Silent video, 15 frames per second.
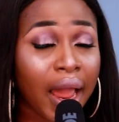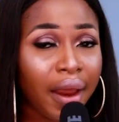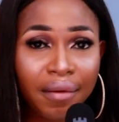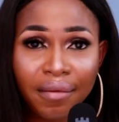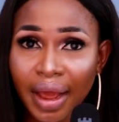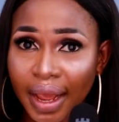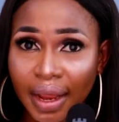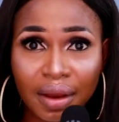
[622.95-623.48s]

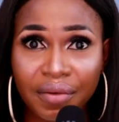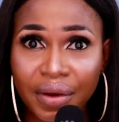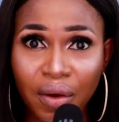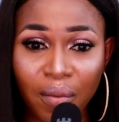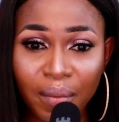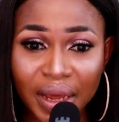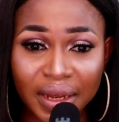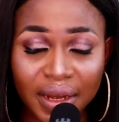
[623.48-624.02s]
I highly
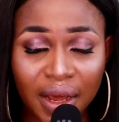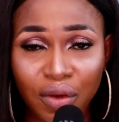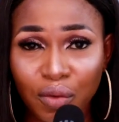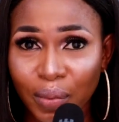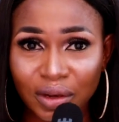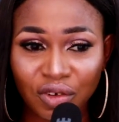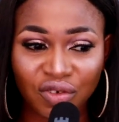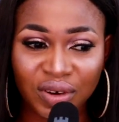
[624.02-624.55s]
recommend that you
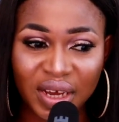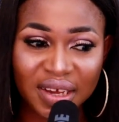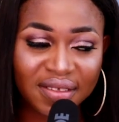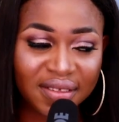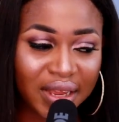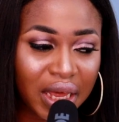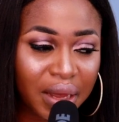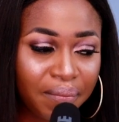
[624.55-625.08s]

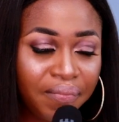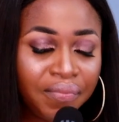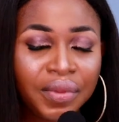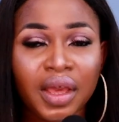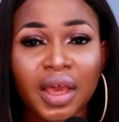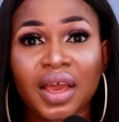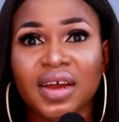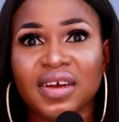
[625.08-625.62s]
patronize them,
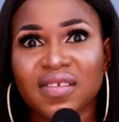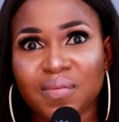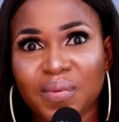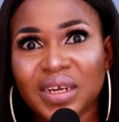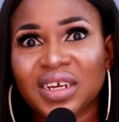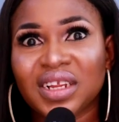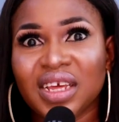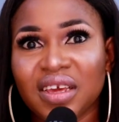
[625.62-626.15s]

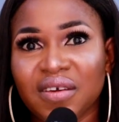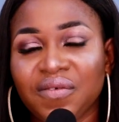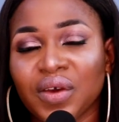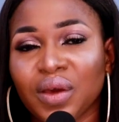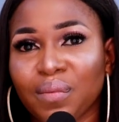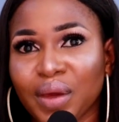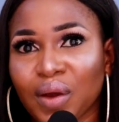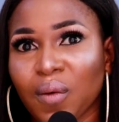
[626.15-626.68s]
especially if
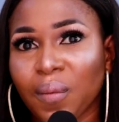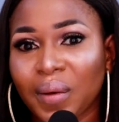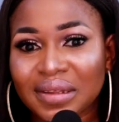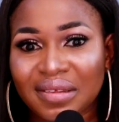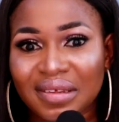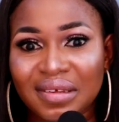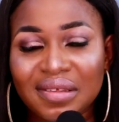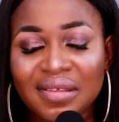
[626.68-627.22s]
you're a makeup
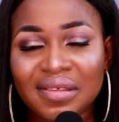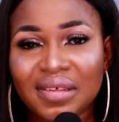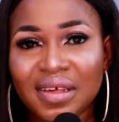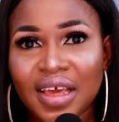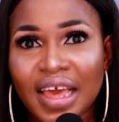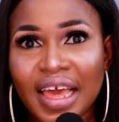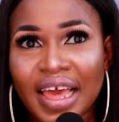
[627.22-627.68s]
artist,